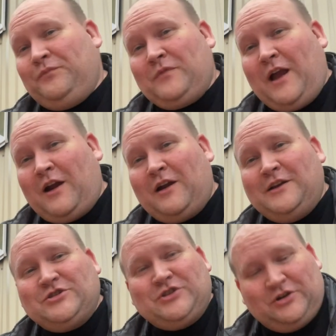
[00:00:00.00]
already
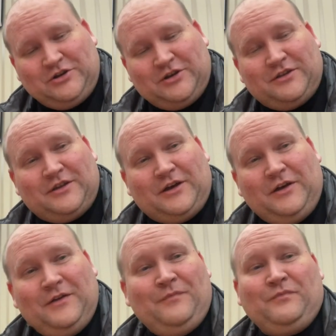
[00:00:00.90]
showed you the
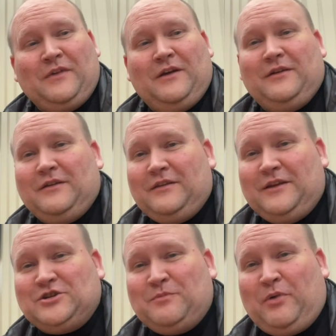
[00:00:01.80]

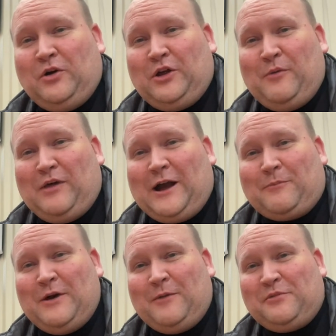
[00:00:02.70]
chipotle
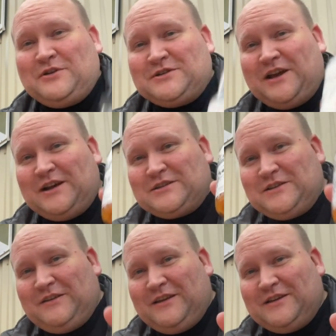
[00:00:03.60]
black pepper sauce of
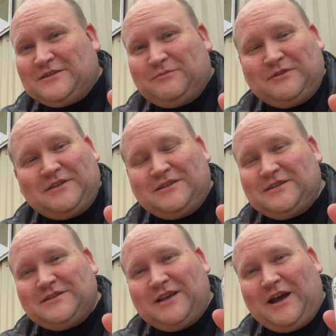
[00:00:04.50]
this. But this
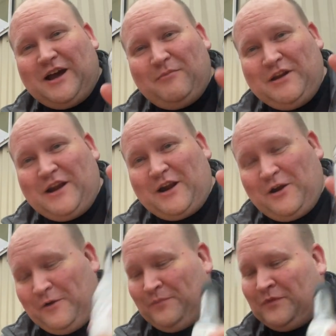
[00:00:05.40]
is the
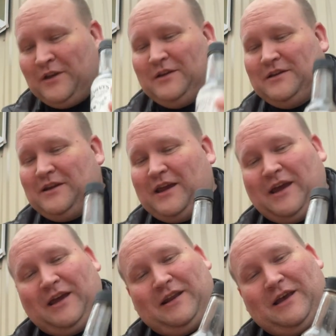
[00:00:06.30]
habanero.
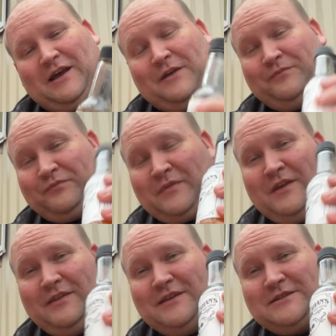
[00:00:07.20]
And
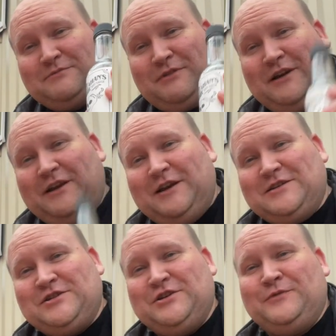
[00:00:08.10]
this is pretty
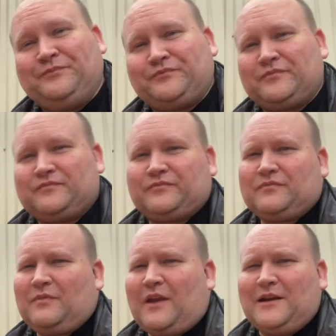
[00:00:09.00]
good too.
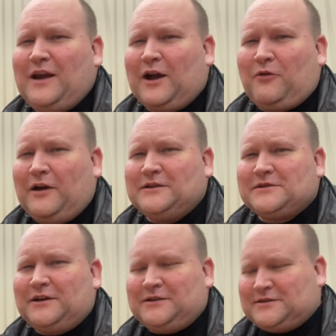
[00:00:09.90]
Not quite as
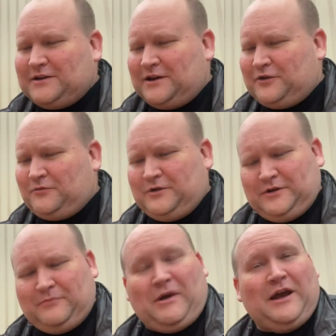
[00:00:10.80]
good as the other one
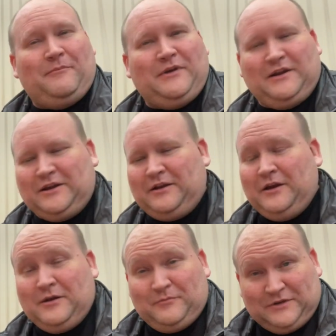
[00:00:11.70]
in my opinion,
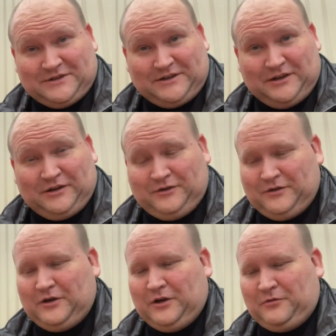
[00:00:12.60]
but still
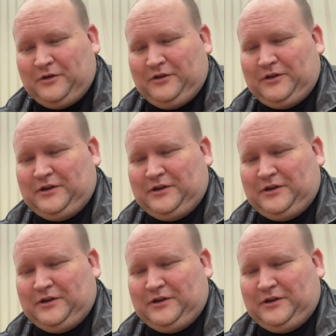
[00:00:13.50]
a really